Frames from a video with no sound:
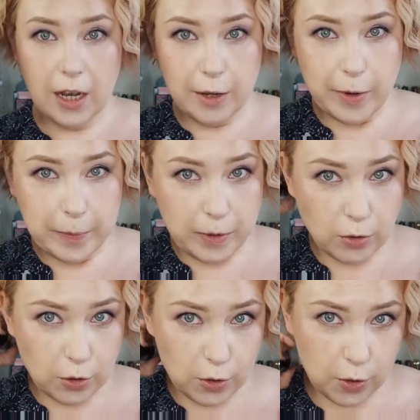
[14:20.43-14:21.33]
about
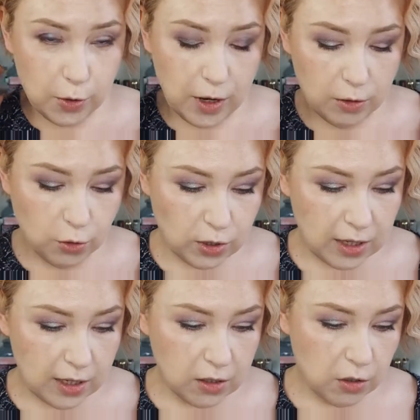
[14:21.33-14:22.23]
to go
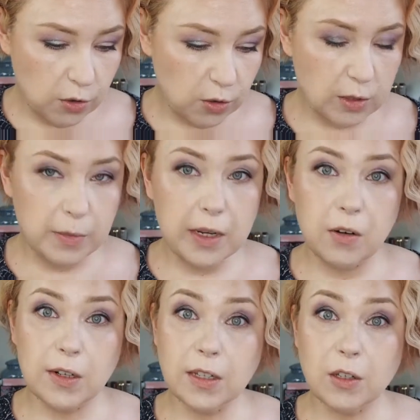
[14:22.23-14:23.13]
outside, do some
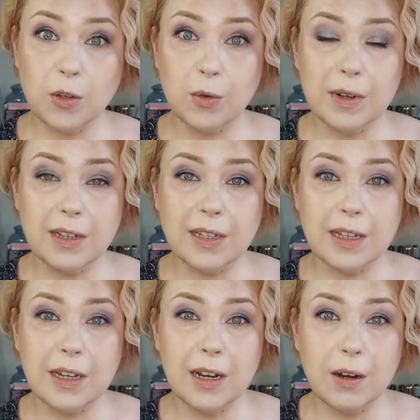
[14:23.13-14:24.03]
errands, so we'll
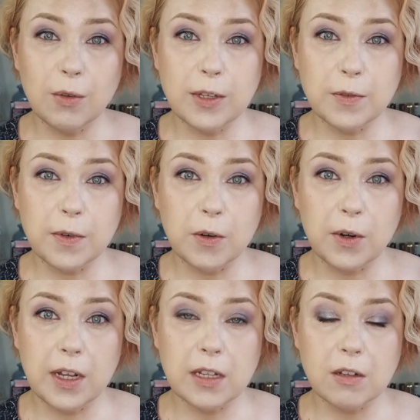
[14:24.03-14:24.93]
see how this
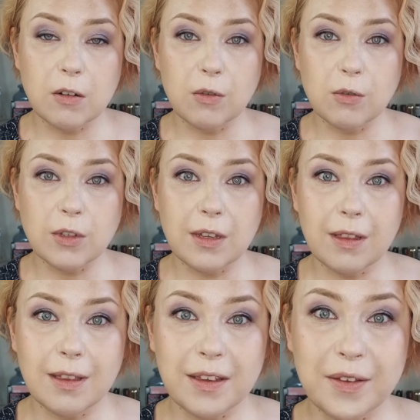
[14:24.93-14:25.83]
foundation looks
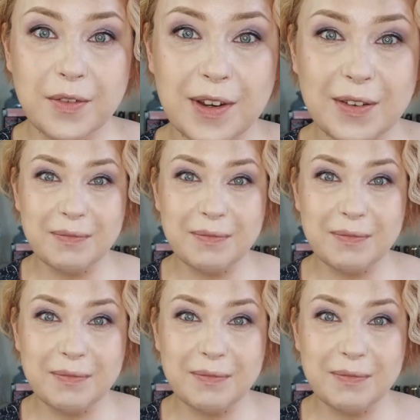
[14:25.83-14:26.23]
in the evening.